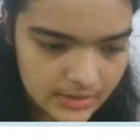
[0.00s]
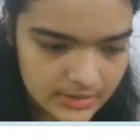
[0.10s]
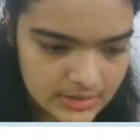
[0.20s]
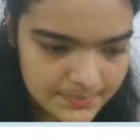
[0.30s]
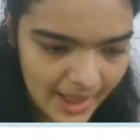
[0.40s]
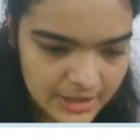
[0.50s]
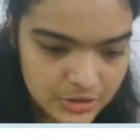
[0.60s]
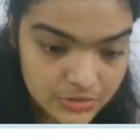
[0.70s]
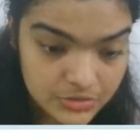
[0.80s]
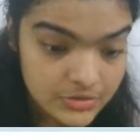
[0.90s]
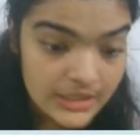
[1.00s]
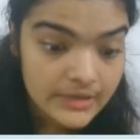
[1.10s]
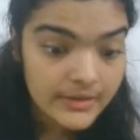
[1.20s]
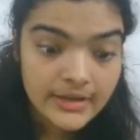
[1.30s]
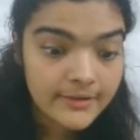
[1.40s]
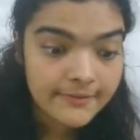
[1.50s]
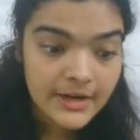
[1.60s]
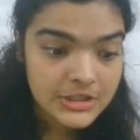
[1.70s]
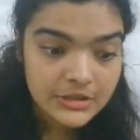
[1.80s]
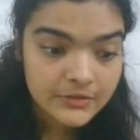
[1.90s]
This splash looks really
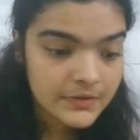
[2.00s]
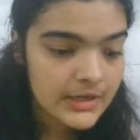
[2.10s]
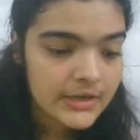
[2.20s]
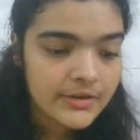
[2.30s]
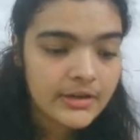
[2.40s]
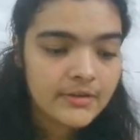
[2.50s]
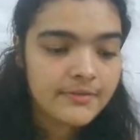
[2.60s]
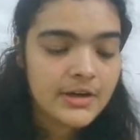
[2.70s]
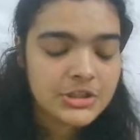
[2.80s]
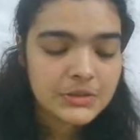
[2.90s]
refreshing, really refreshing.